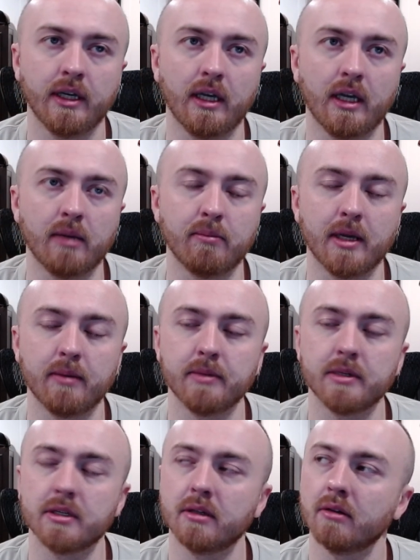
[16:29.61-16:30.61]
It made me
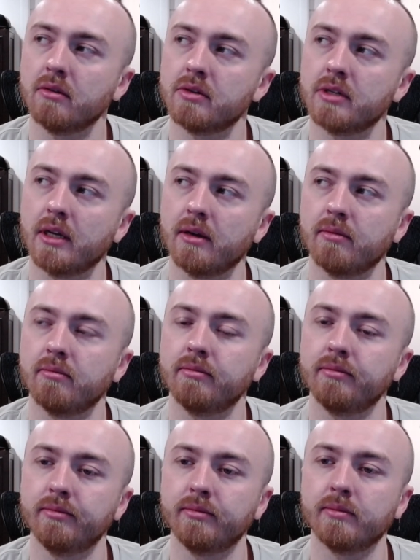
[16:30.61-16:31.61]
sit there and say,
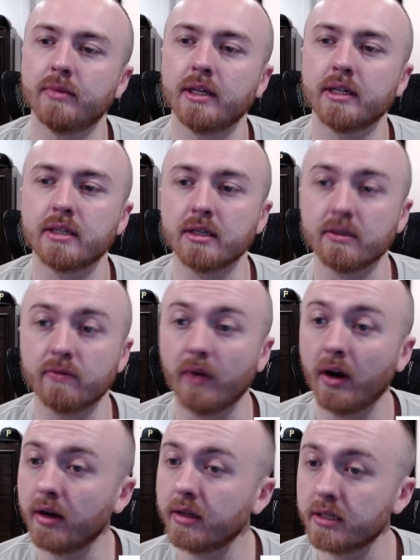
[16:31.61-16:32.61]
this
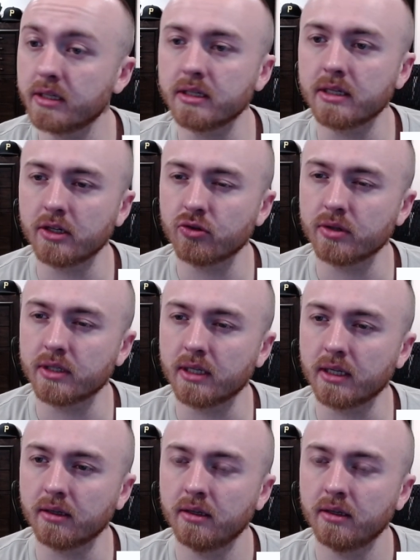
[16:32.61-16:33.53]
is interesting."